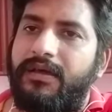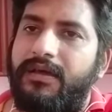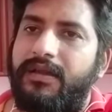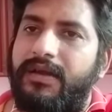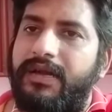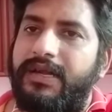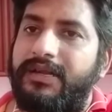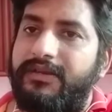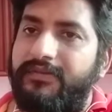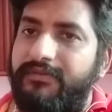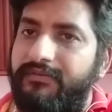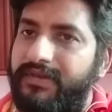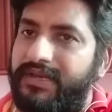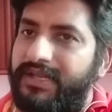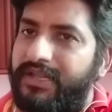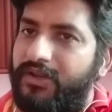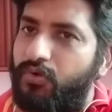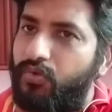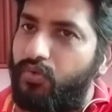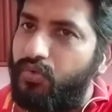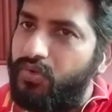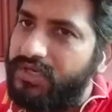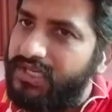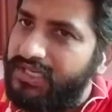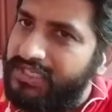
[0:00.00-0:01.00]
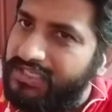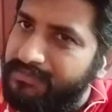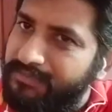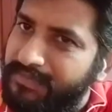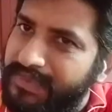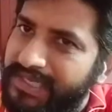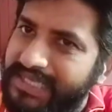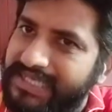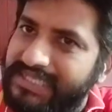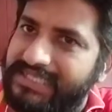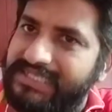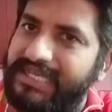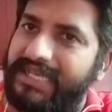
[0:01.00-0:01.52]
right? When the rotor
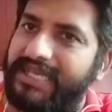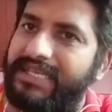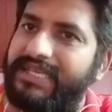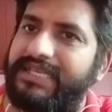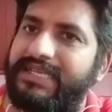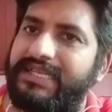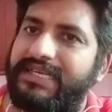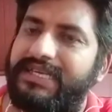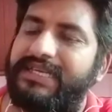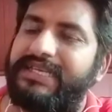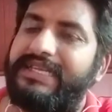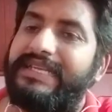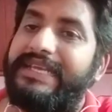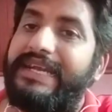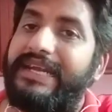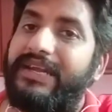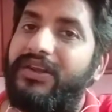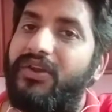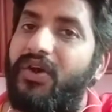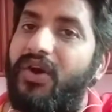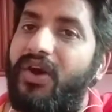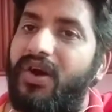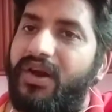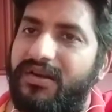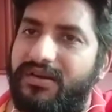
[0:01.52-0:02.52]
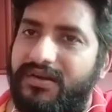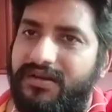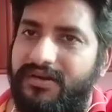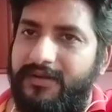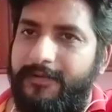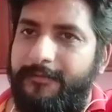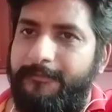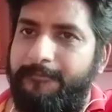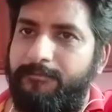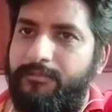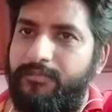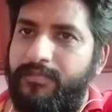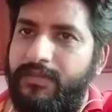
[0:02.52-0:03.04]
speed is higher in R
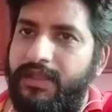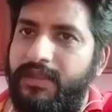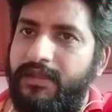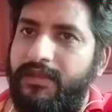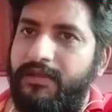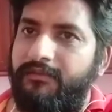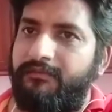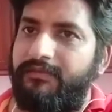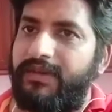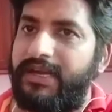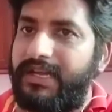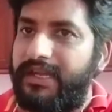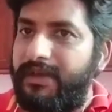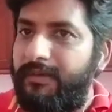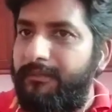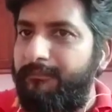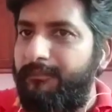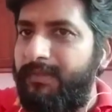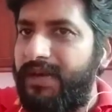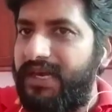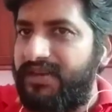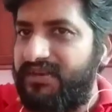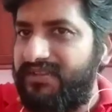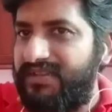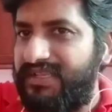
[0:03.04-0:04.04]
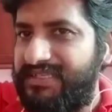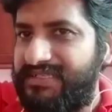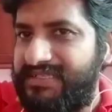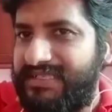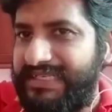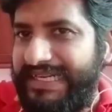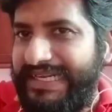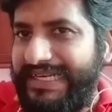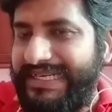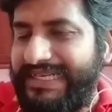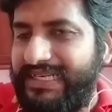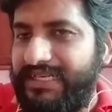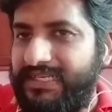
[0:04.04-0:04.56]
when compared to the
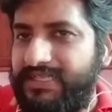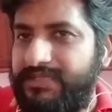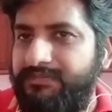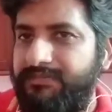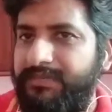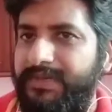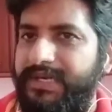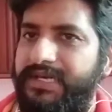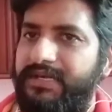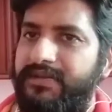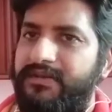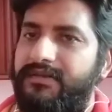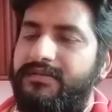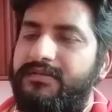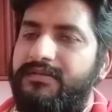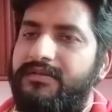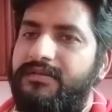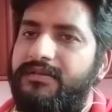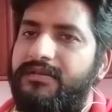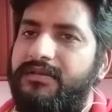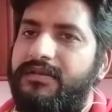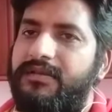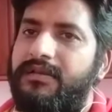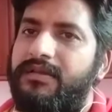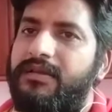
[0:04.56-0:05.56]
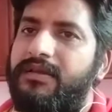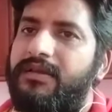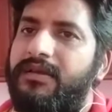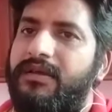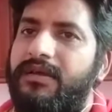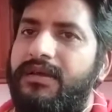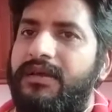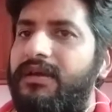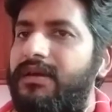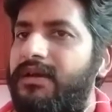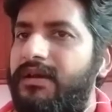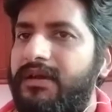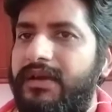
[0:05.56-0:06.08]
stator speed,
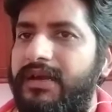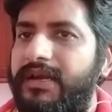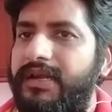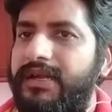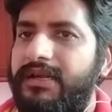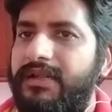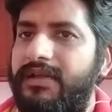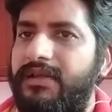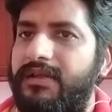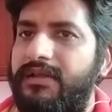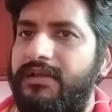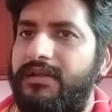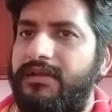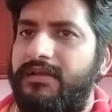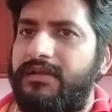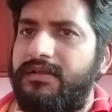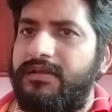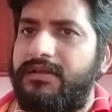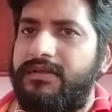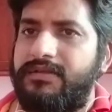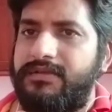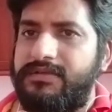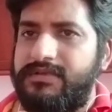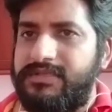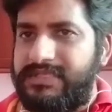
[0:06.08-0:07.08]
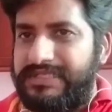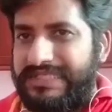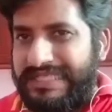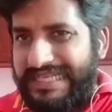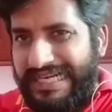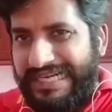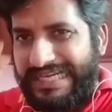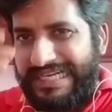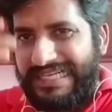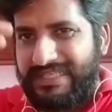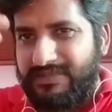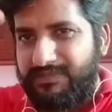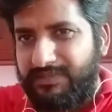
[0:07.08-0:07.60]
right?
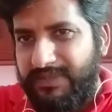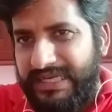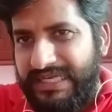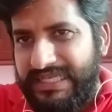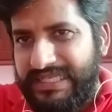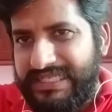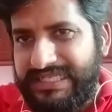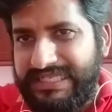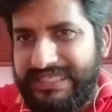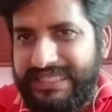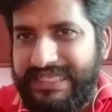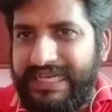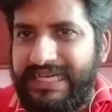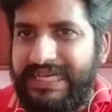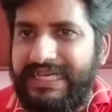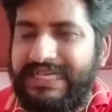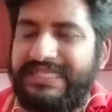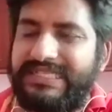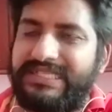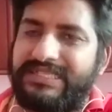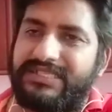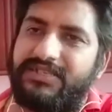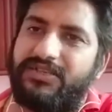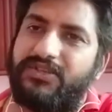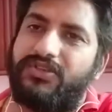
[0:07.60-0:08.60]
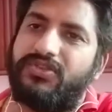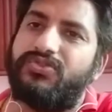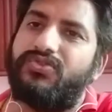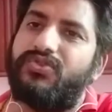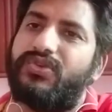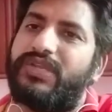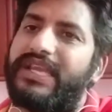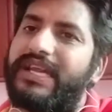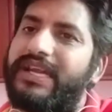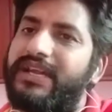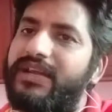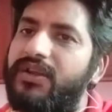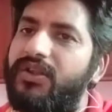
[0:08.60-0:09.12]
Stator speed is ns. So
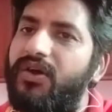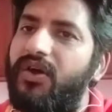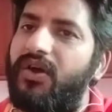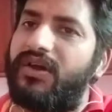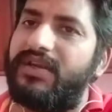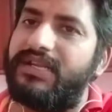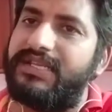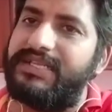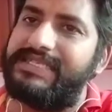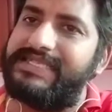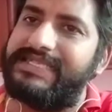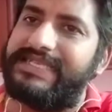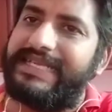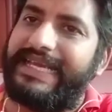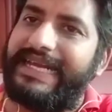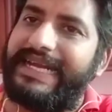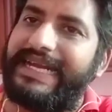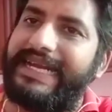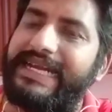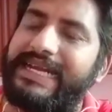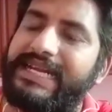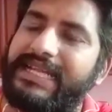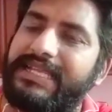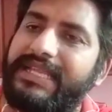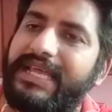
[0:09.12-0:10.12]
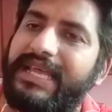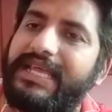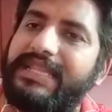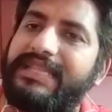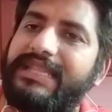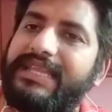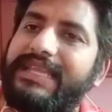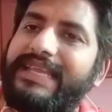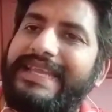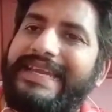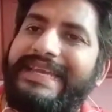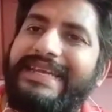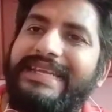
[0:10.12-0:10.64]
nr is greater than
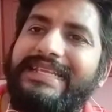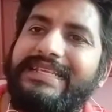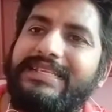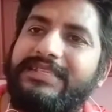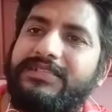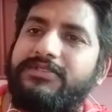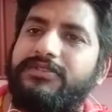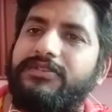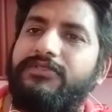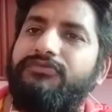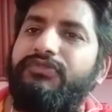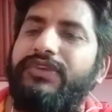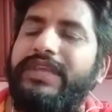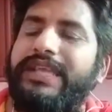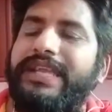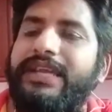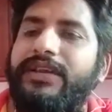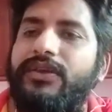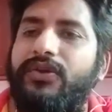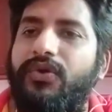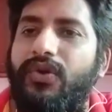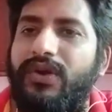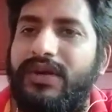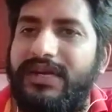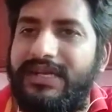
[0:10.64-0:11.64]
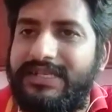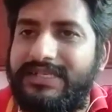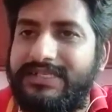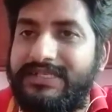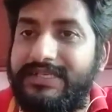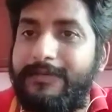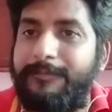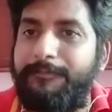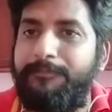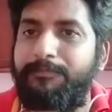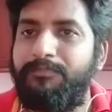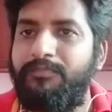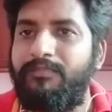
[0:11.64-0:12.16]
the ns. We can call it as
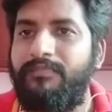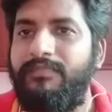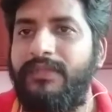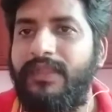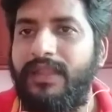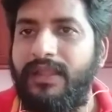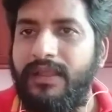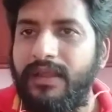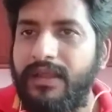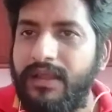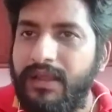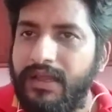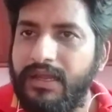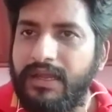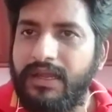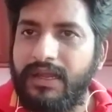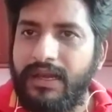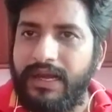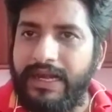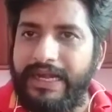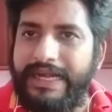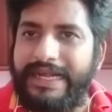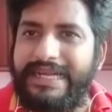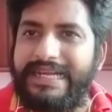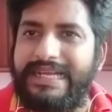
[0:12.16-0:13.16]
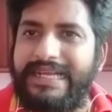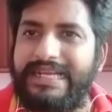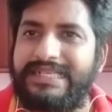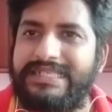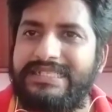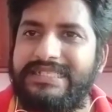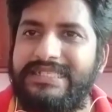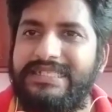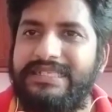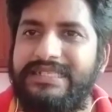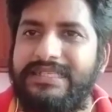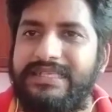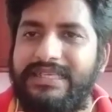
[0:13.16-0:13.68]
a
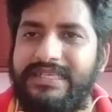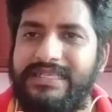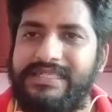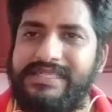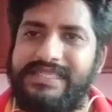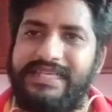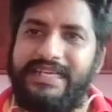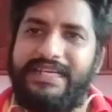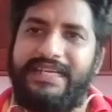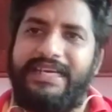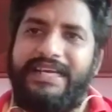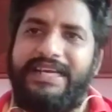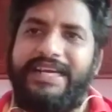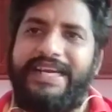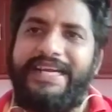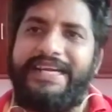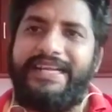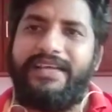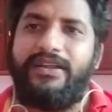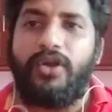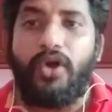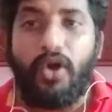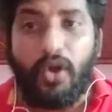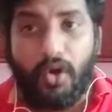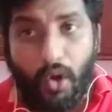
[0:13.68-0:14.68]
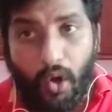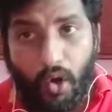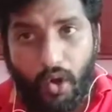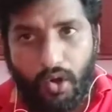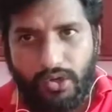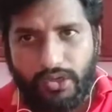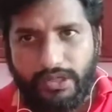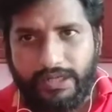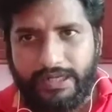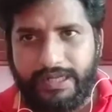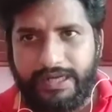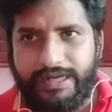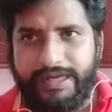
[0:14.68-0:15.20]
induction generator or
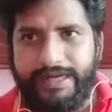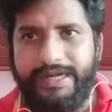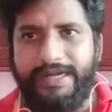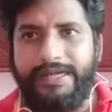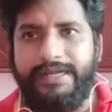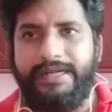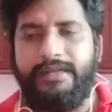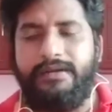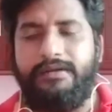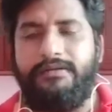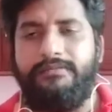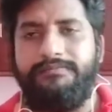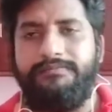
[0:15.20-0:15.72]
alternator.